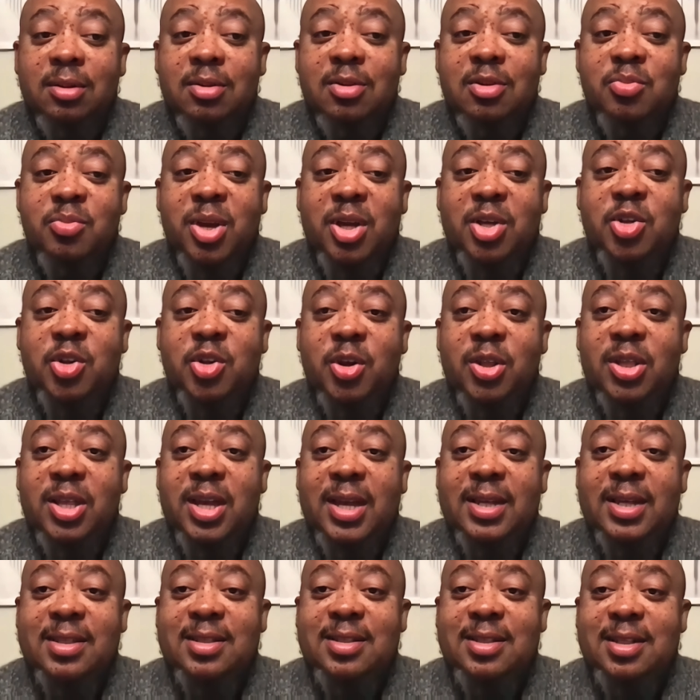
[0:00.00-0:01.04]
to make sure
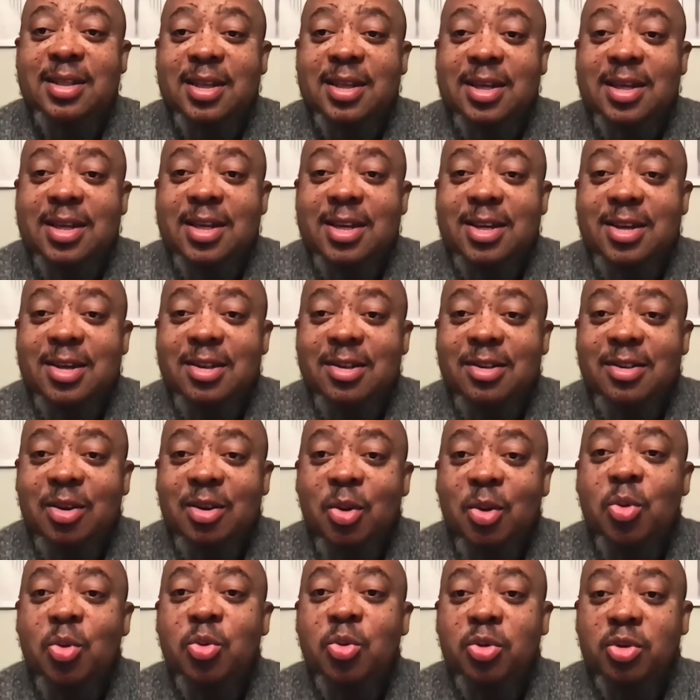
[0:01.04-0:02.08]
that
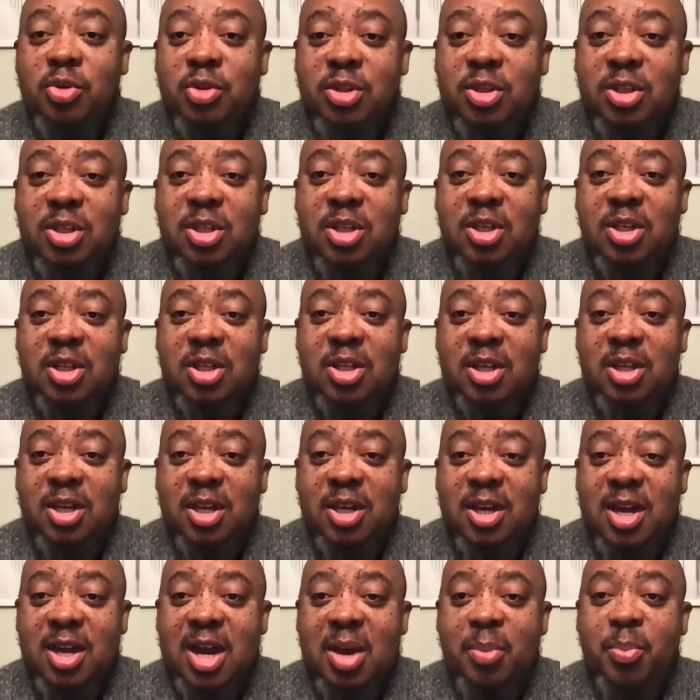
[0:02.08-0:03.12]
those
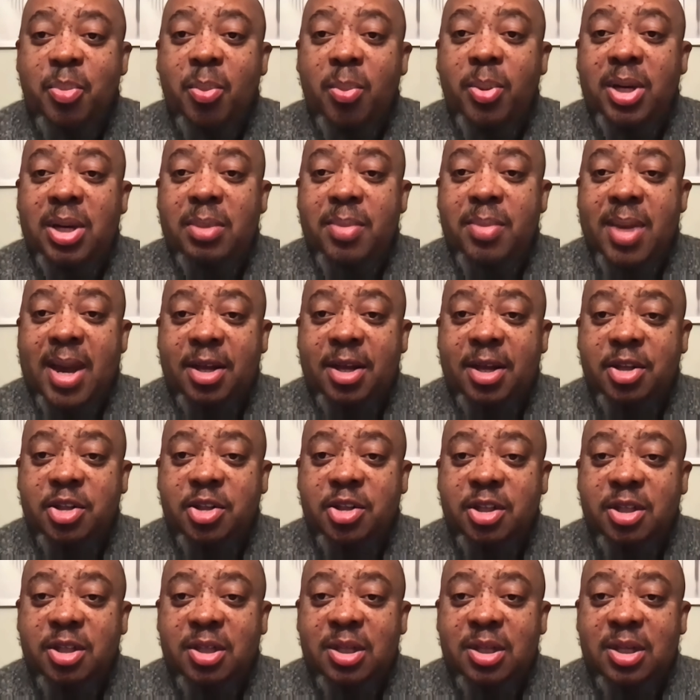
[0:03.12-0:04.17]
are properly
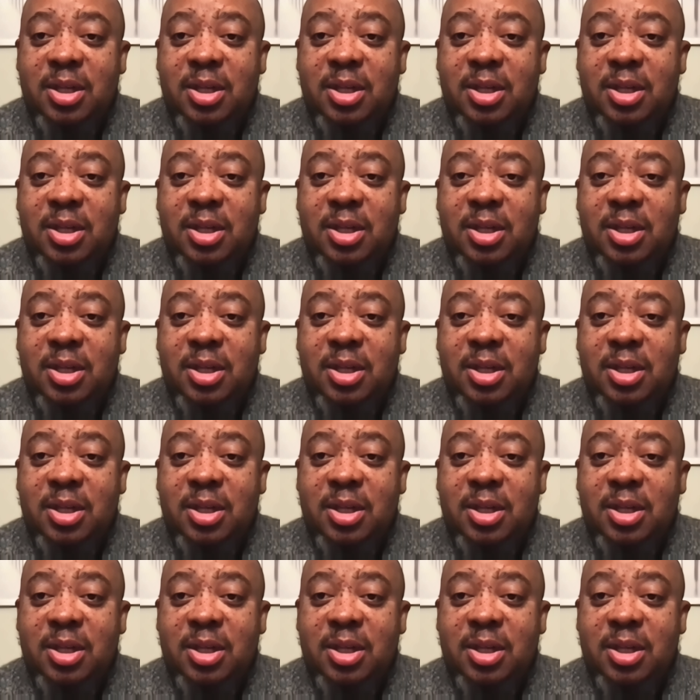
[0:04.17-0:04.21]
managed.